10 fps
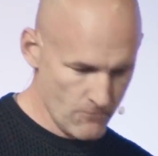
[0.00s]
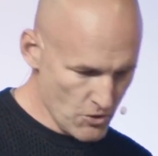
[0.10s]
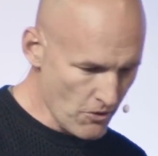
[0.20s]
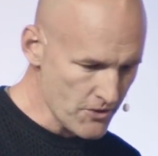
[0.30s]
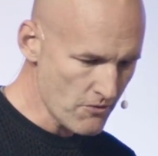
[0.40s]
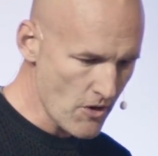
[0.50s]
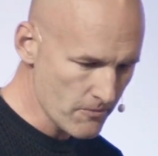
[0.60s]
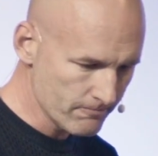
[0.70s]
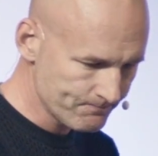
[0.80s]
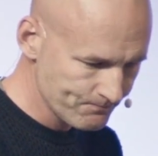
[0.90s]
You're on your
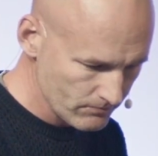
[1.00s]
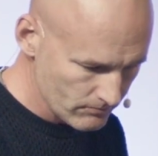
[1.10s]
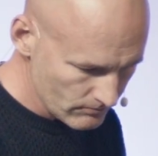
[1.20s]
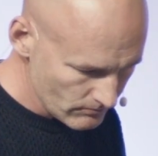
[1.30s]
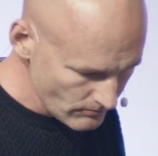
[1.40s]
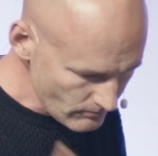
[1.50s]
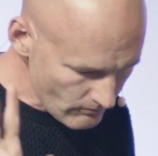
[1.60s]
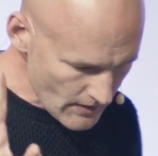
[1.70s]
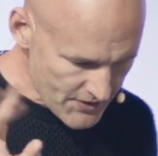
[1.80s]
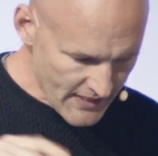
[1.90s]
own.
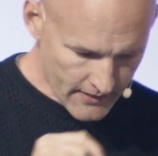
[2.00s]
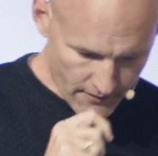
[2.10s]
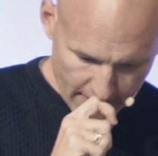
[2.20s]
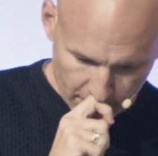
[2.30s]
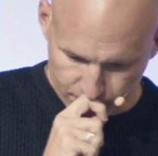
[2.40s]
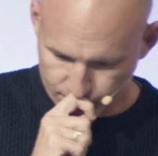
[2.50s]
Second thing,